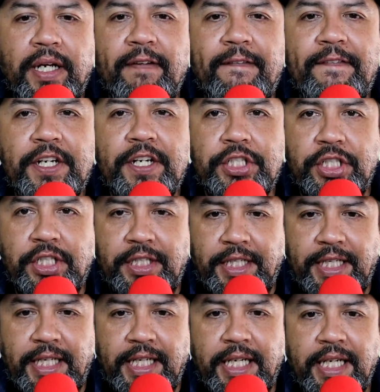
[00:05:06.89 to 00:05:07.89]

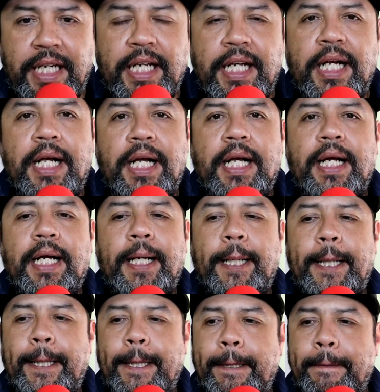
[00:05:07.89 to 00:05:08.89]
efficiently,
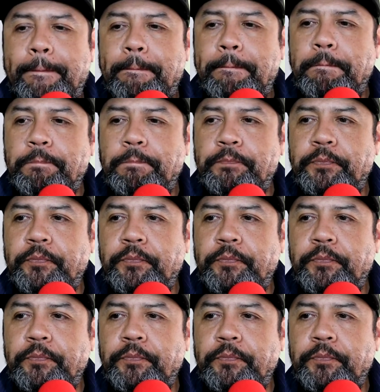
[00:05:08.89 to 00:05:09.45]
you